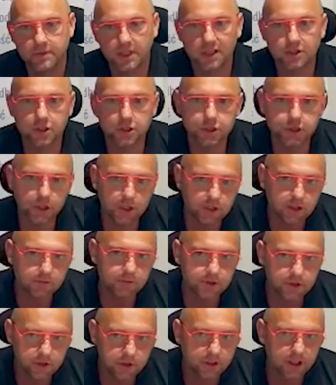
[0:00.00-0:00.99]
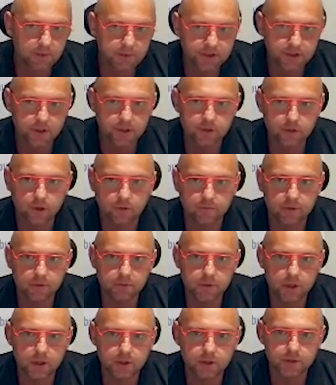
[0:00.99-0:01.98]
The high temperature, which I
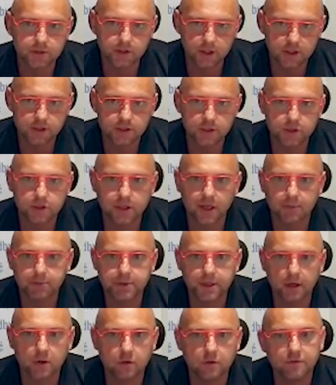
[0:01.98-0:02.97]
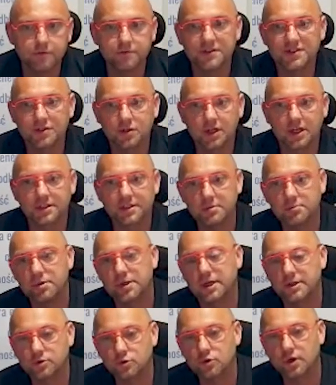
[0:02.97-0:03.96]
mentioned earlier, is also a strong
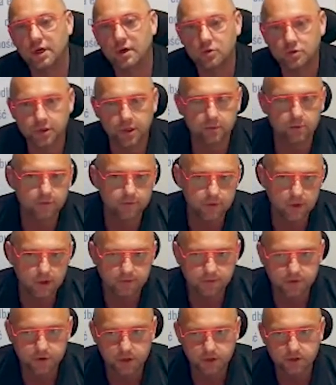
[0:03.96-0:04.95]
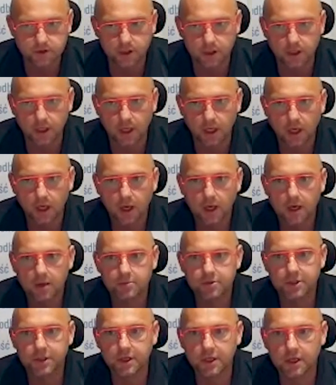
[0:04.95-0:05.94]
stress factor for birds,
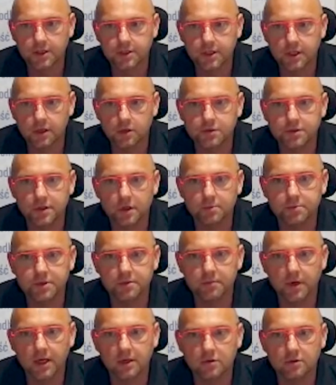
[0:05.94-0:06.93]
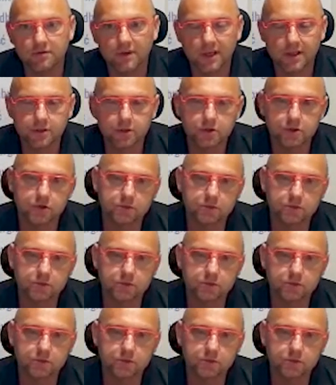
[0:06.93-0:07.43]
exceeding the optimal value of up to 20